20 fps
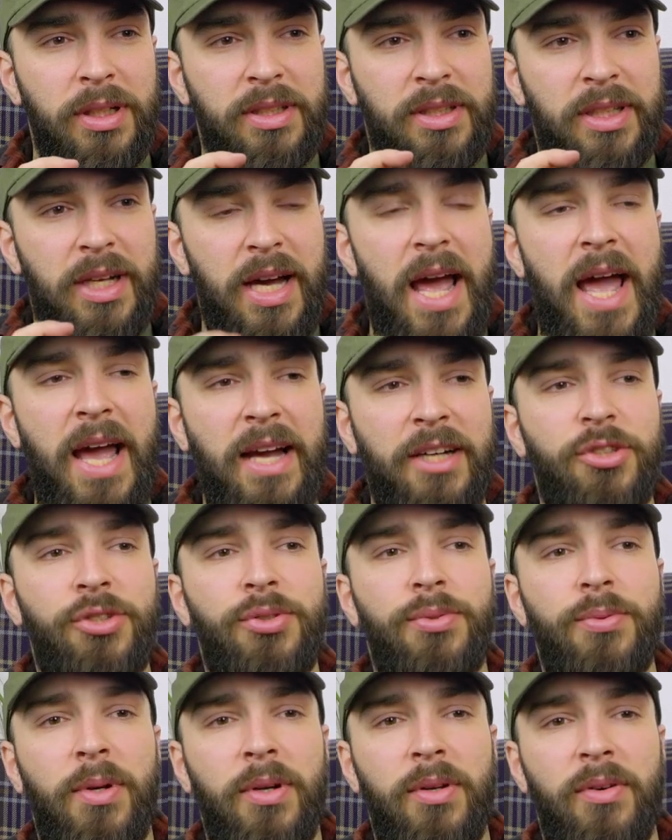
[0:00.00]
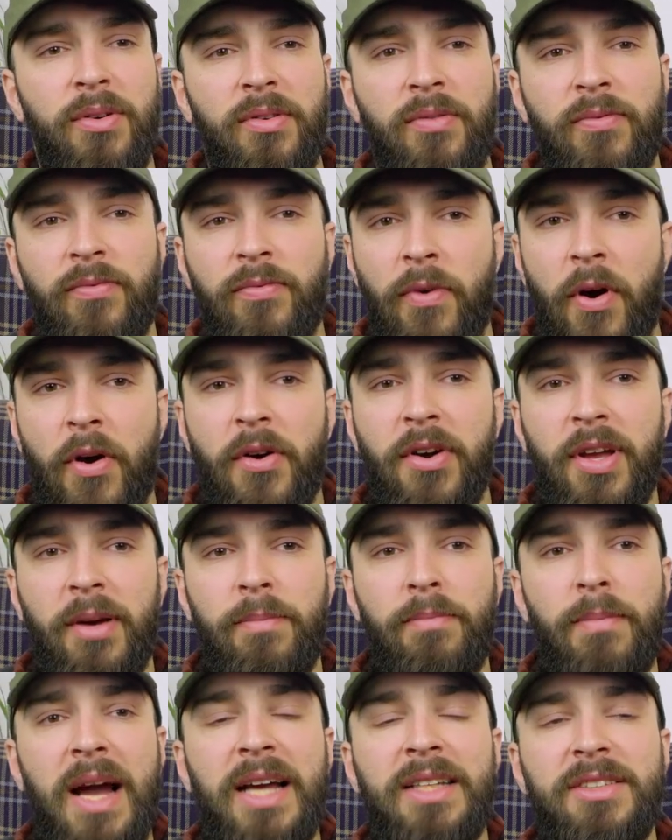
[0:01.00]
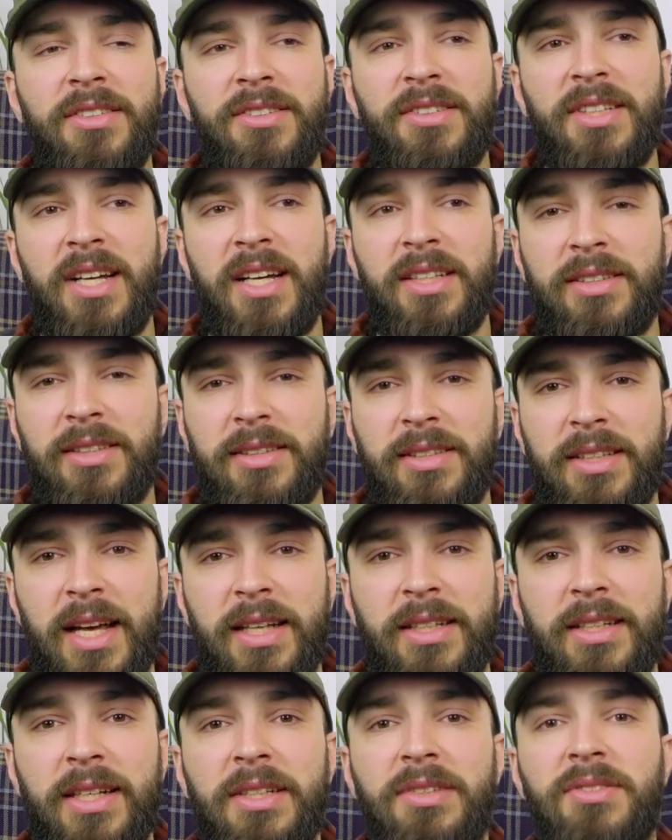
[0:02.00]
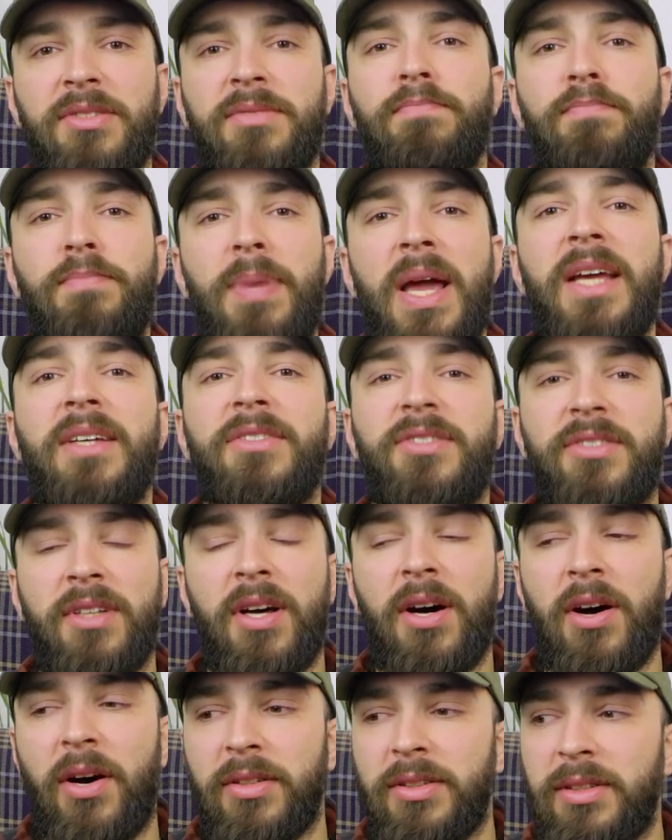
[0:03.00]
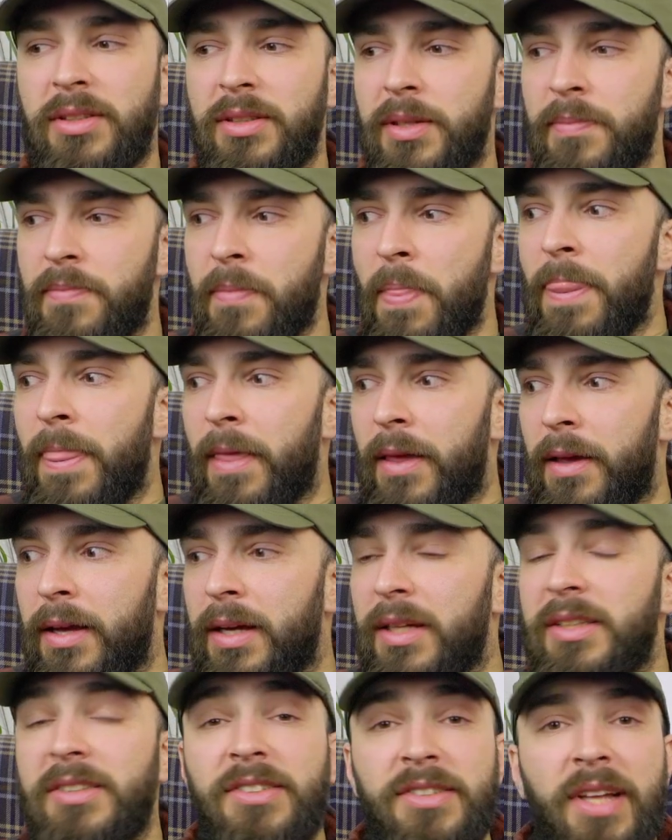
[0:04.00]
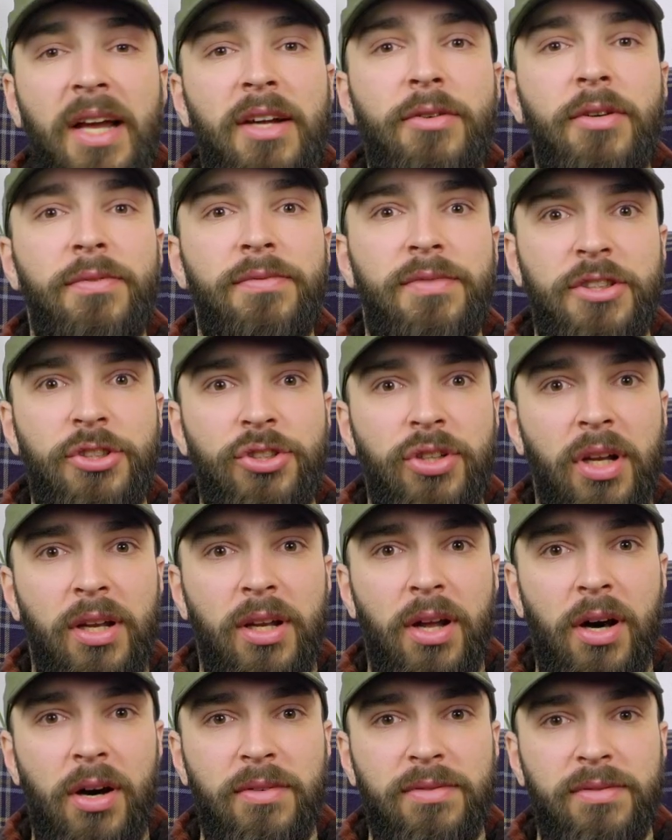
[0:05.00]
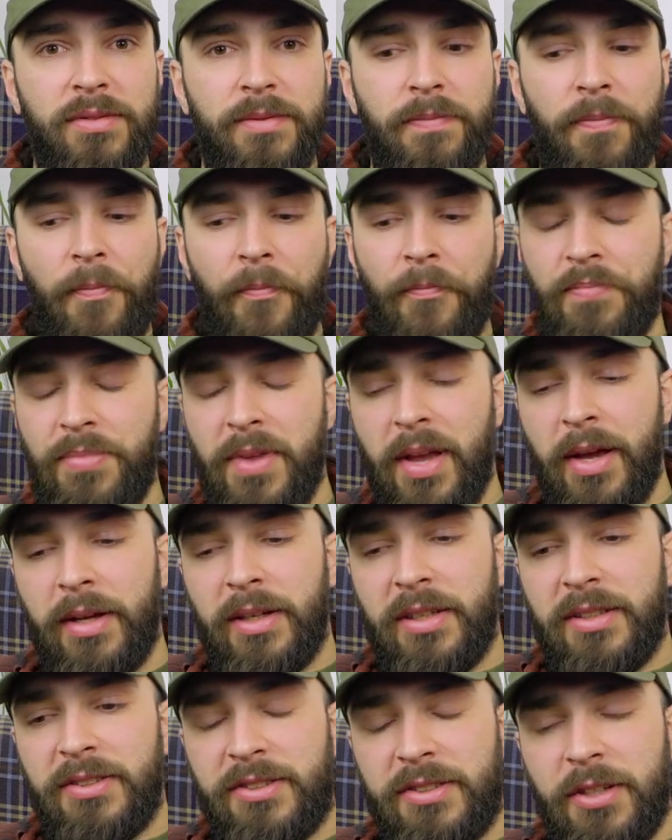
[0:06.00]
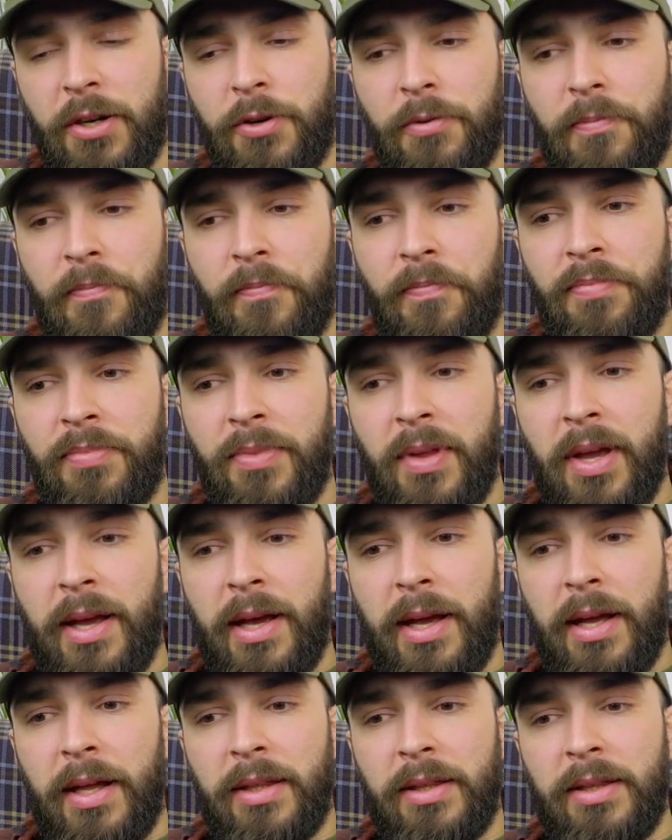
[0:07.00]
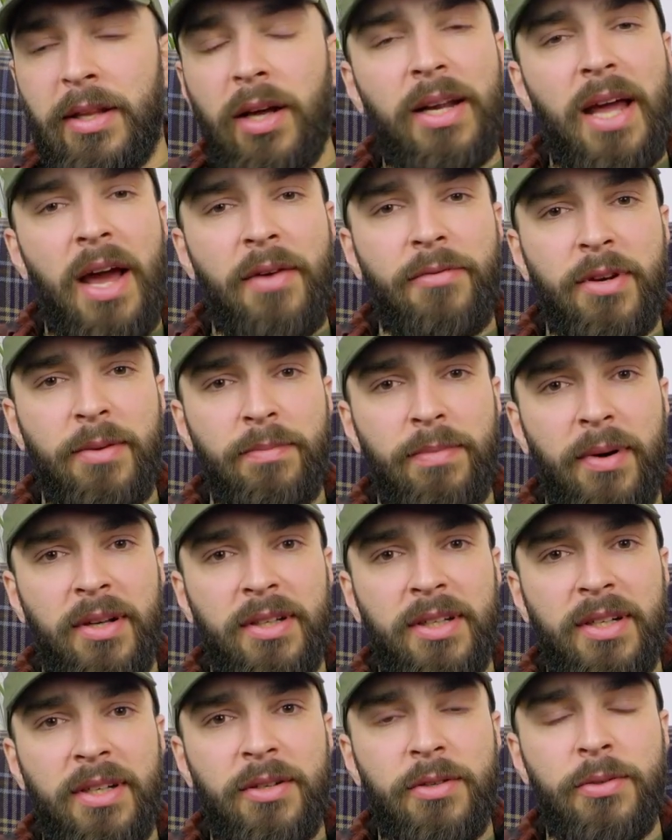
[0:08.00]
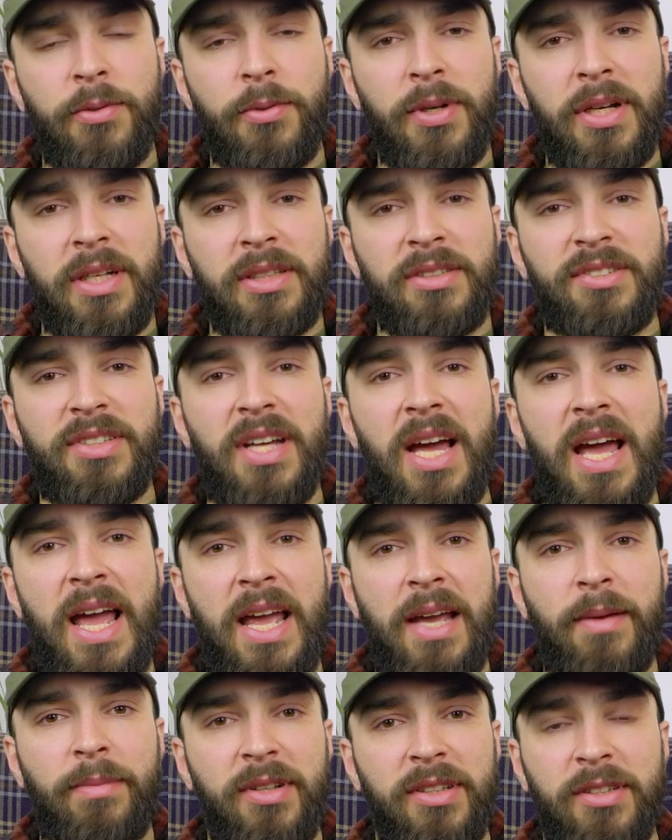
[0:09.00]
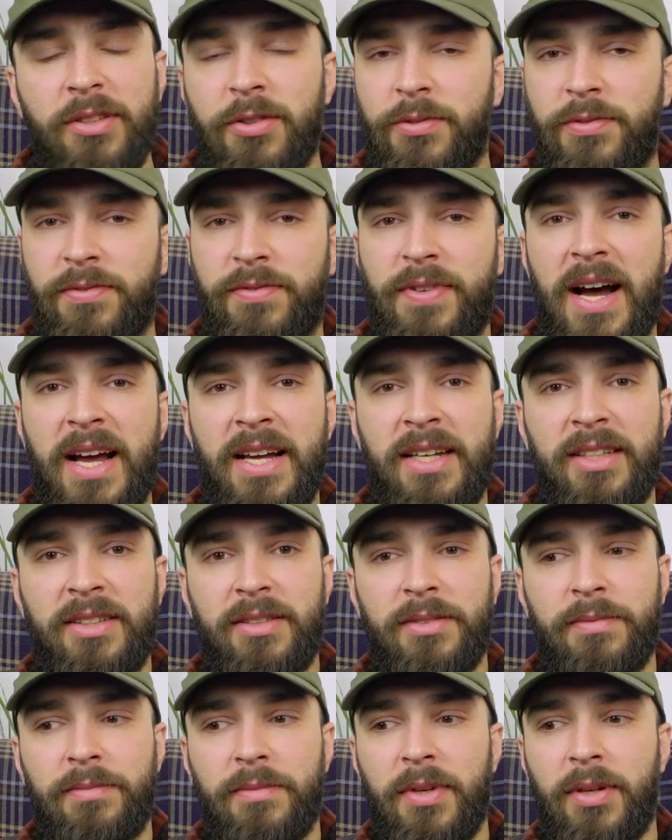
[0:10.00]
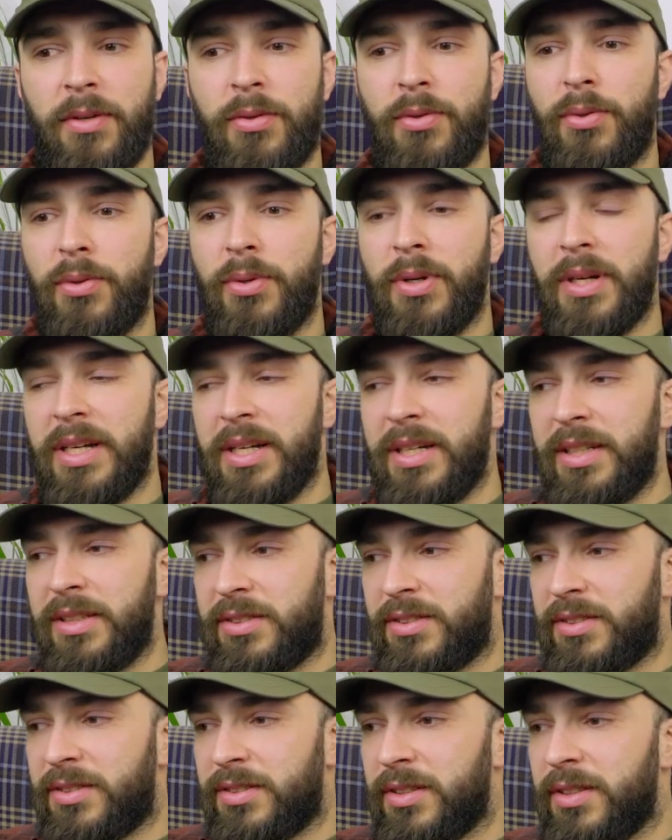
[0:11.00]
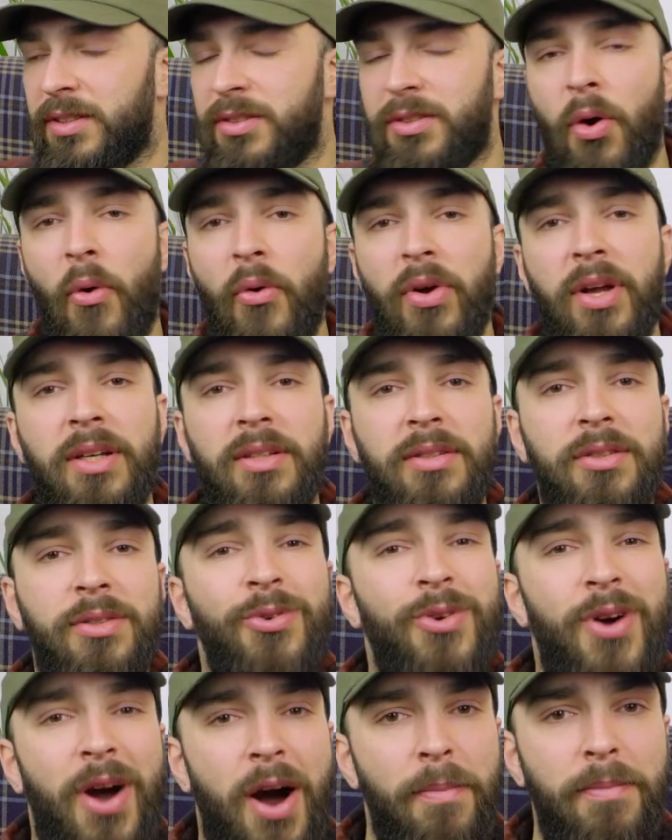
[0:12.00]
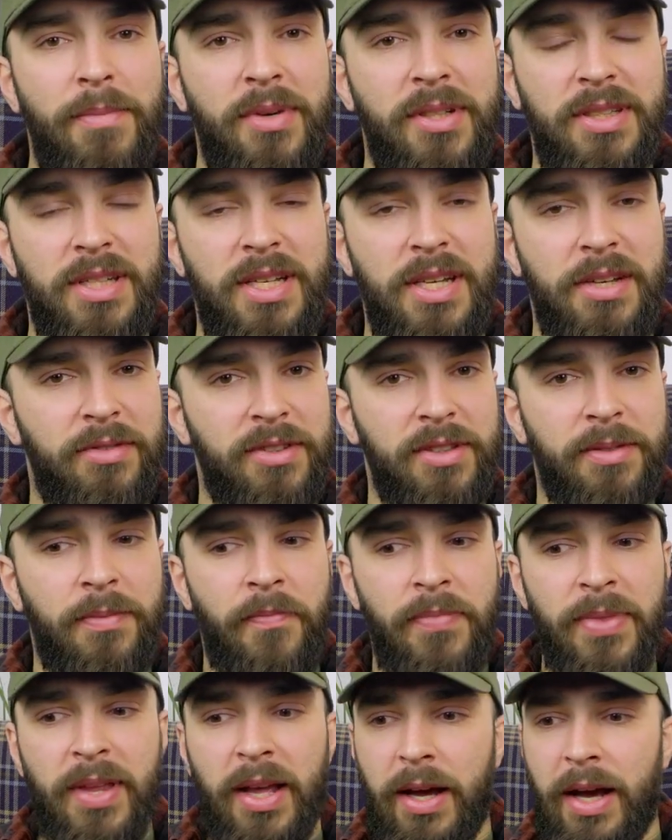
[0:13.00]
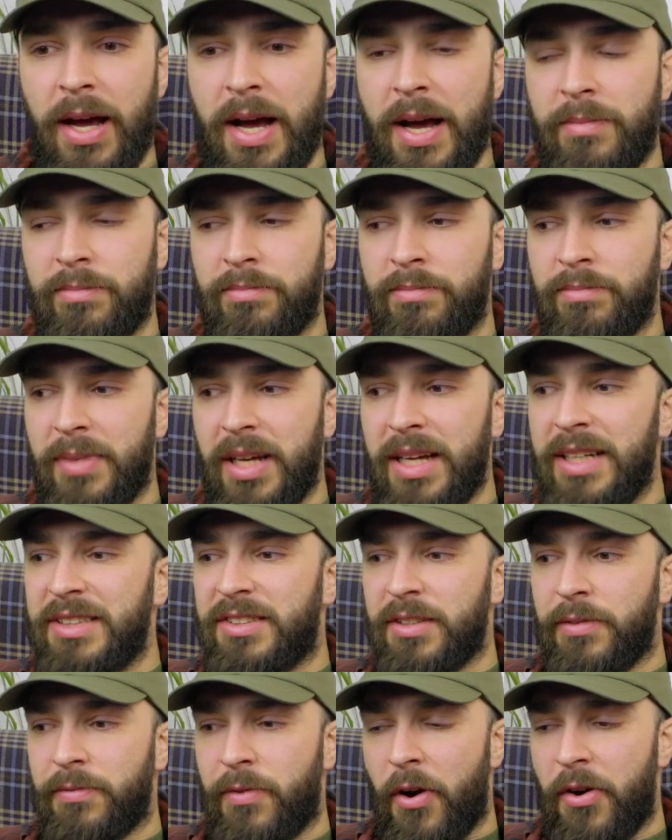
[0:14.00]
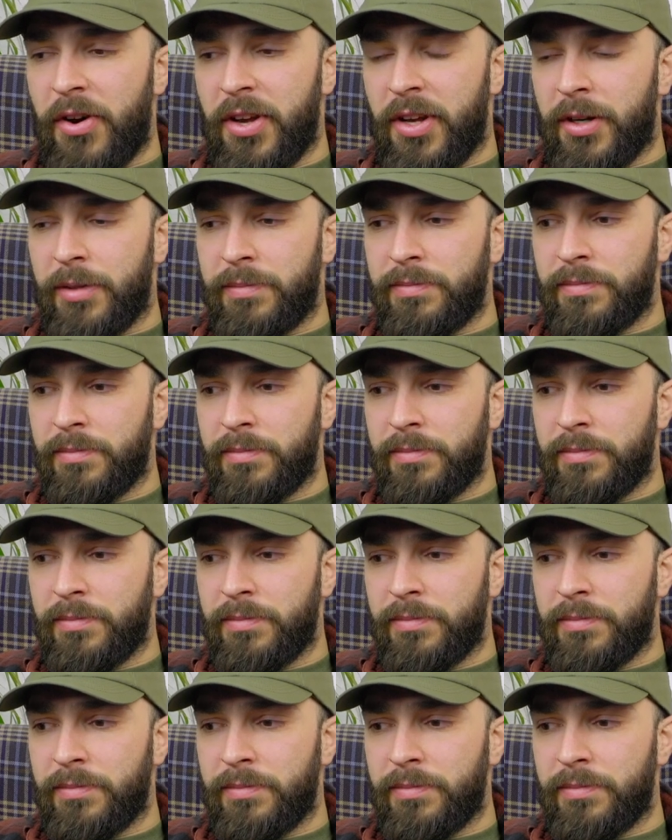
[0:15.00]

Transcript: the actual warrior mindset that is based on sacrificial love. So, not everybody who is able to fight, who is going to combat even, is a warrior.